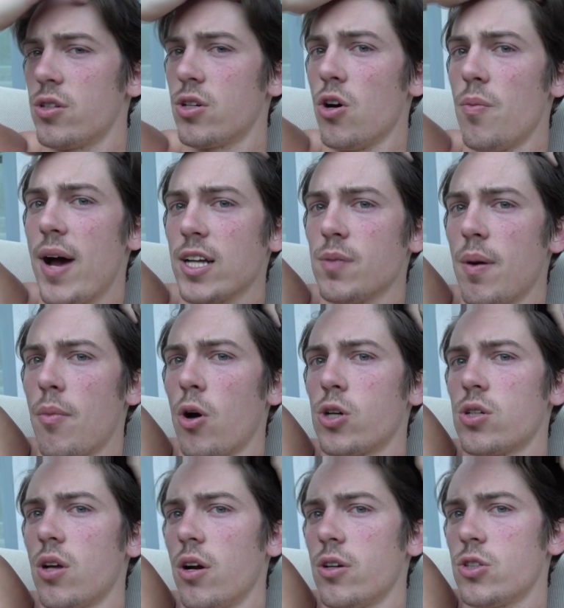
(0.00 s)
to, to go back to my
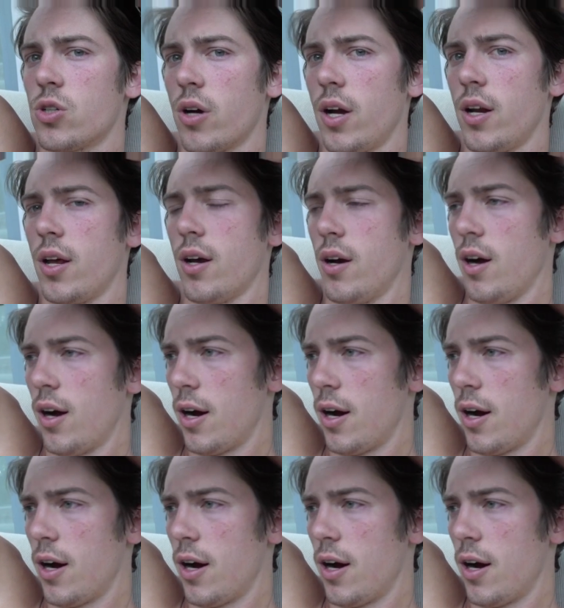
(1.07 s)
martial art training.